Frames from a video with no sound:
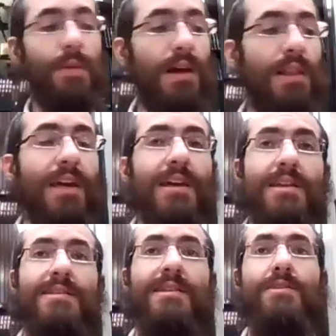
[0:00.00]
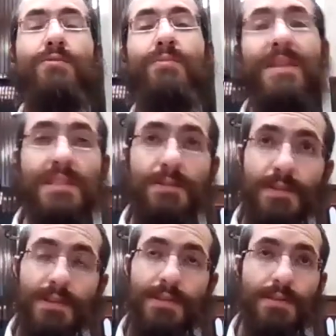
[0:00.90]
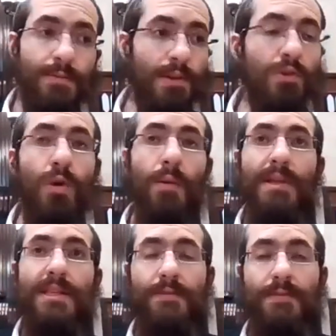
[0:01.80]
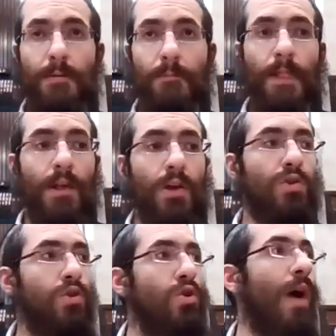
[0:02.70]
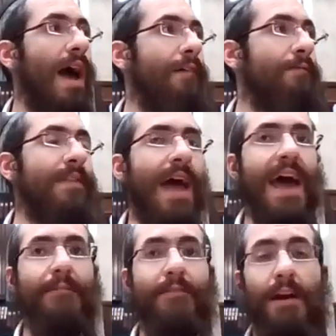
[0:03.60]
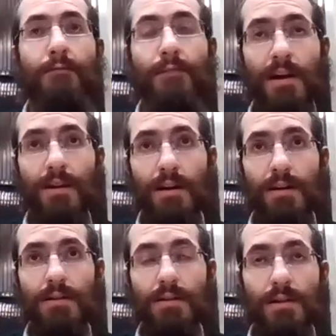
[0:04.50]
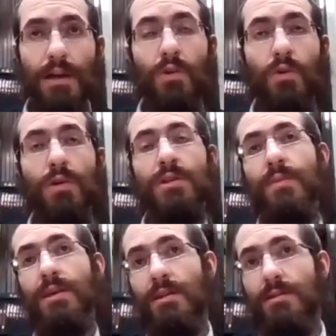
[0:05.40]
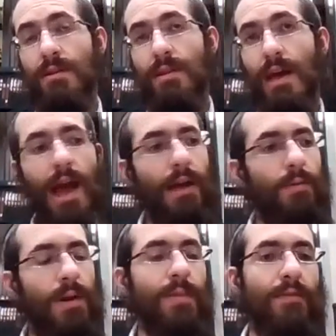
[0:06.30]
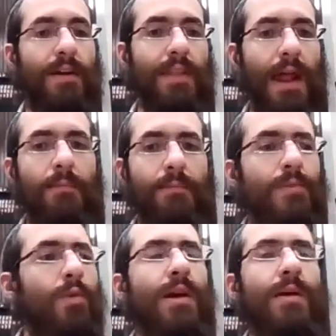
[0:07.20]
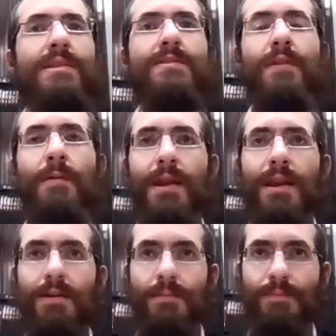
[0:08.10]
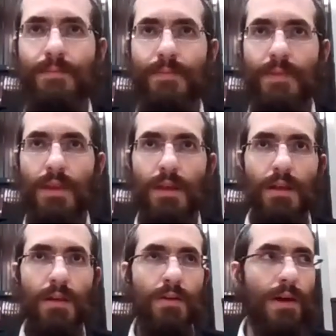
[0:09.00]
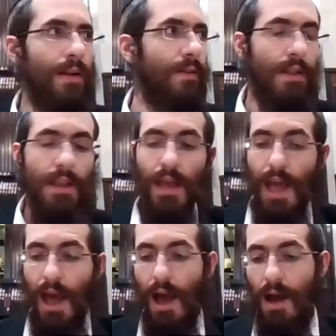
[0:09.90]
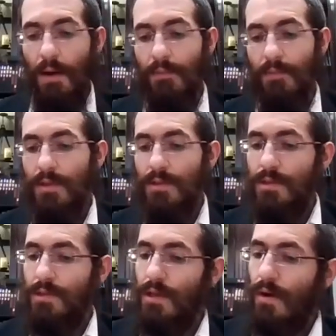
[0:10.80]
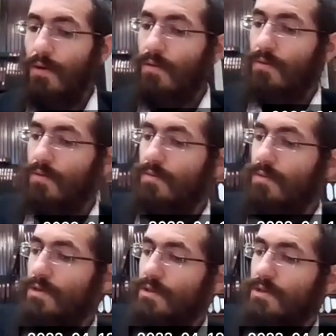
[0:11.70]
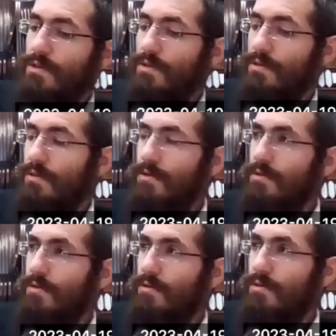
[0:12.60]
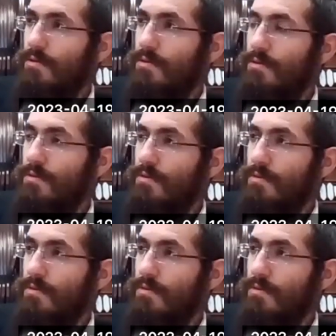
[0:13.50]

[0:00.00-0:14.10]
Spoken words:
a machlekes, do mitzvahs, when you do a mitzvah, do you have to have kavana in order to be Yetzer? What do you mean kavana? That I'm doing a mitzvah right now. Right? So... Right. I